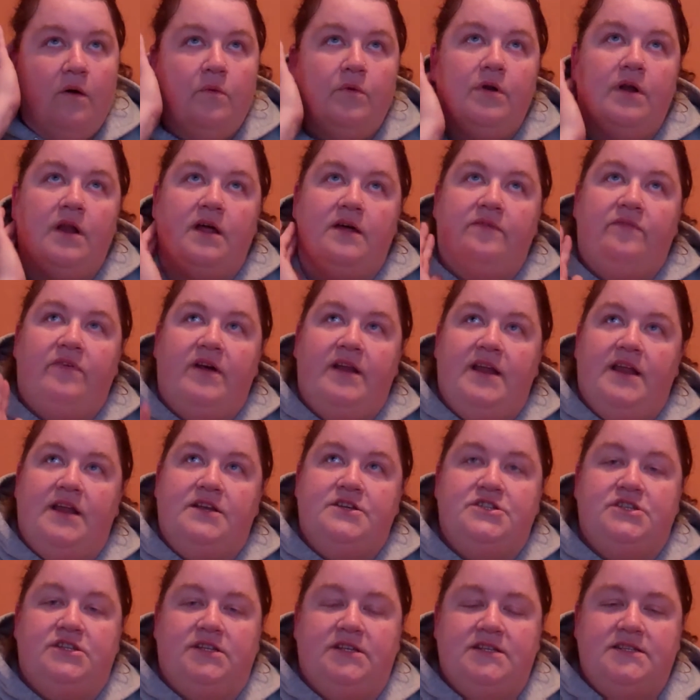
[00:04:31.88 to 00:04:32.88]
we're not
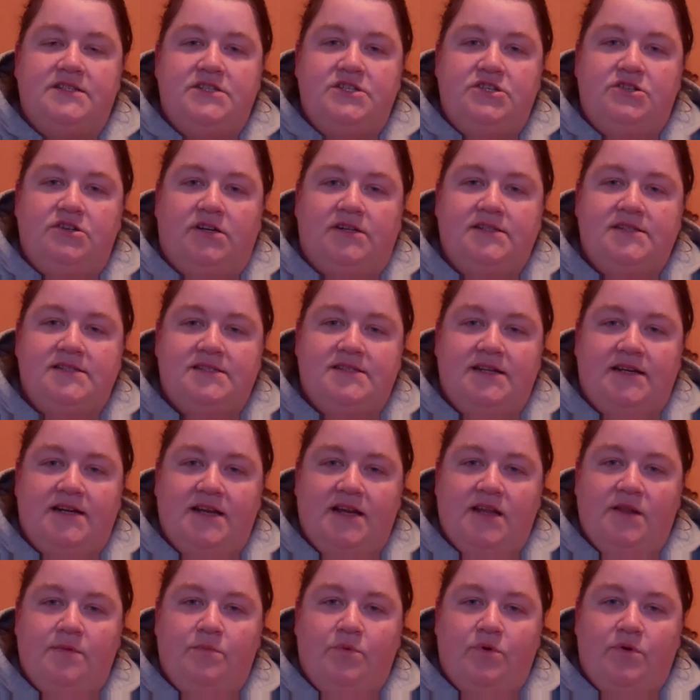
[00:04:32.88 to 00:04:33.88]
financially stressed at
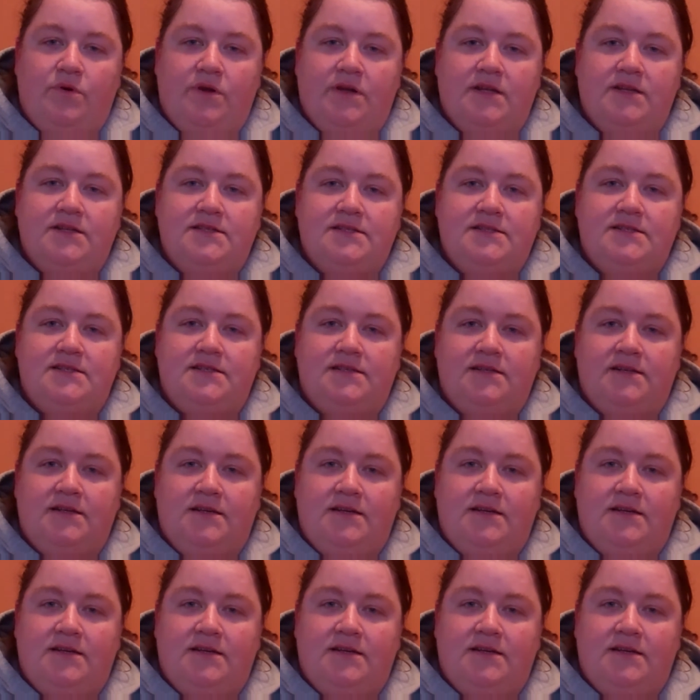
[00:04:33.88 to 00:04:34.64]
any point.